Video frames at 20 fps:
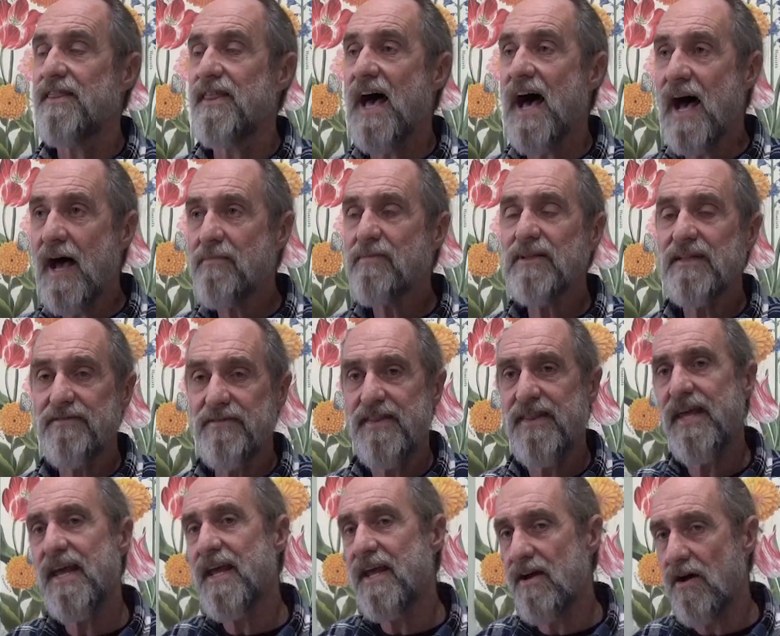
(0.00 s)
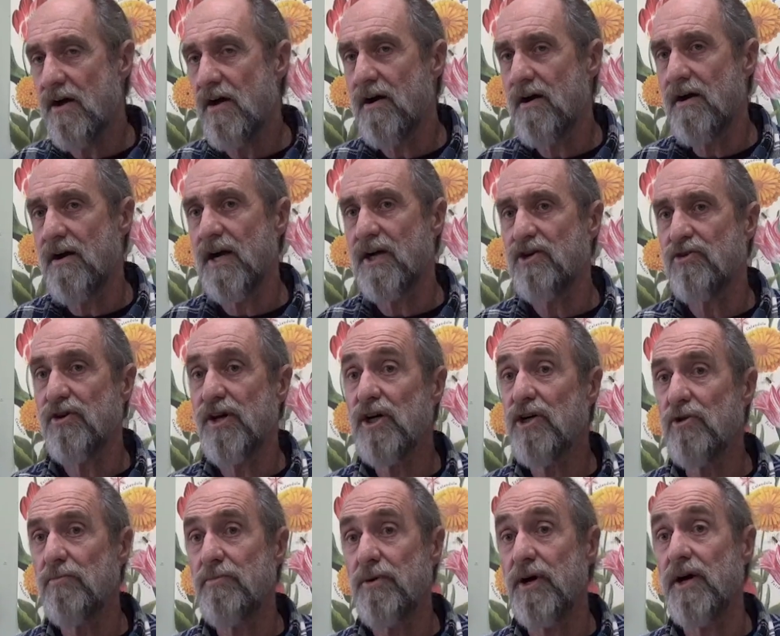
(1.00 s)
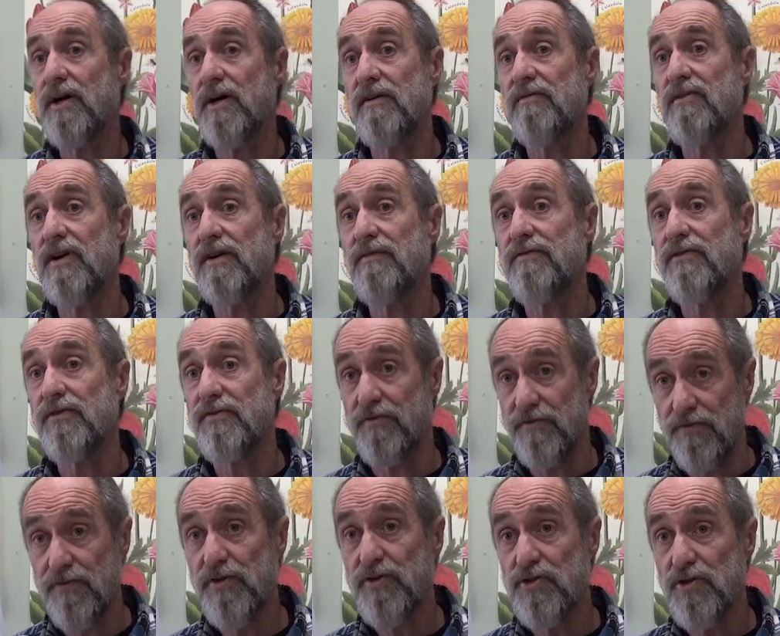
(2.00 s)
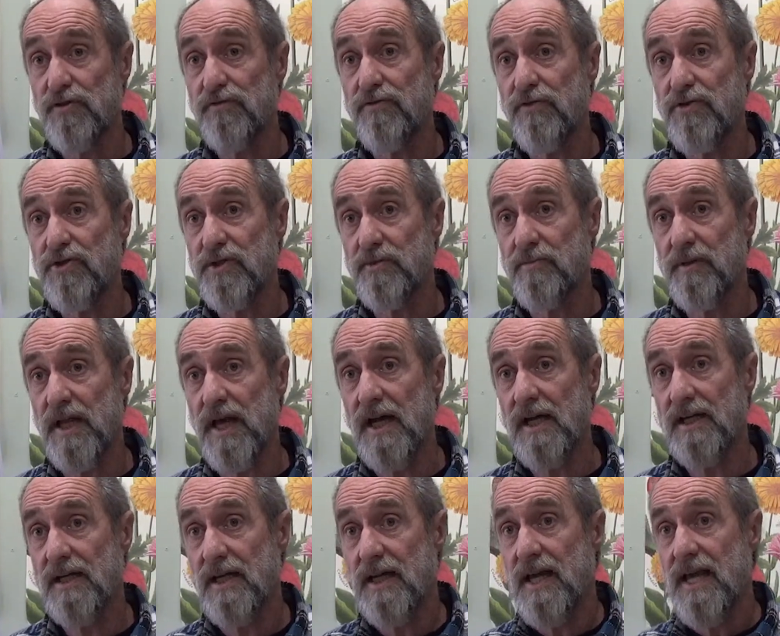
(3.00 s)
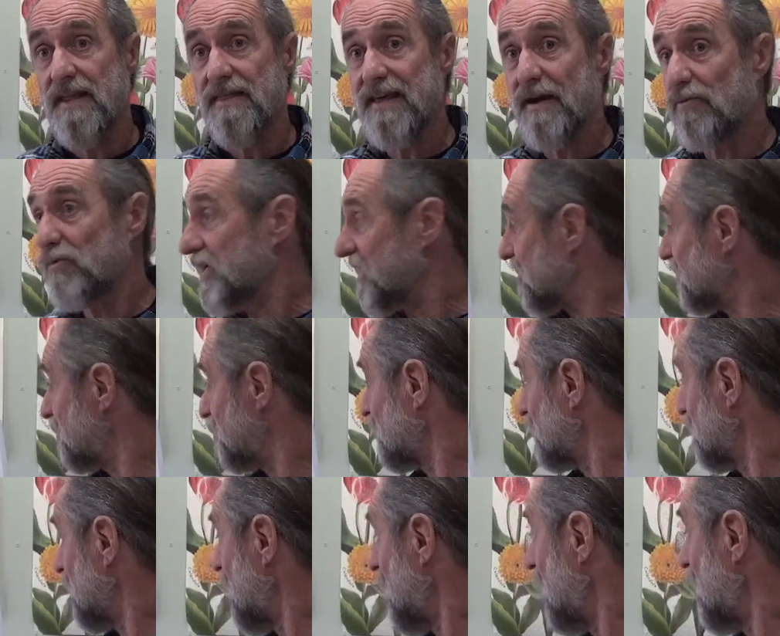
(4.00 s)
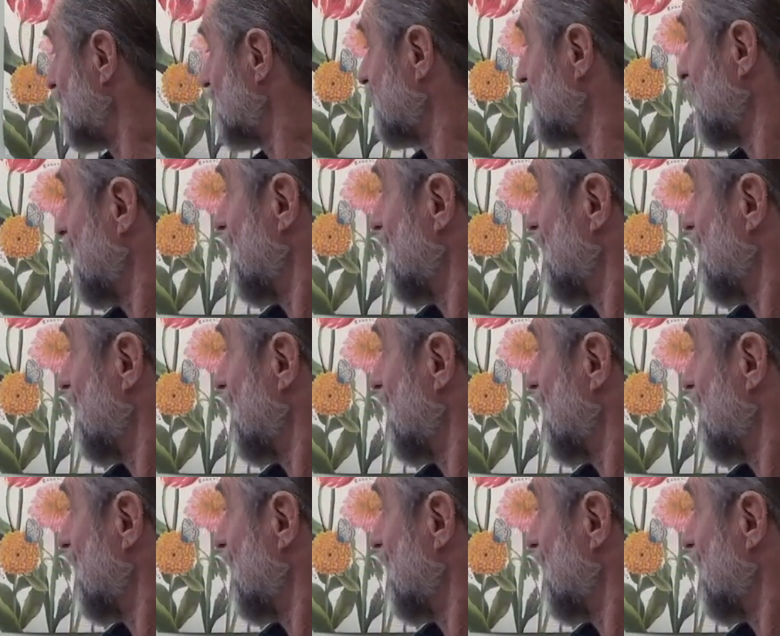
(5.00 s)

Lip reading: I believe they are a critical part of our future food supply that we can pull off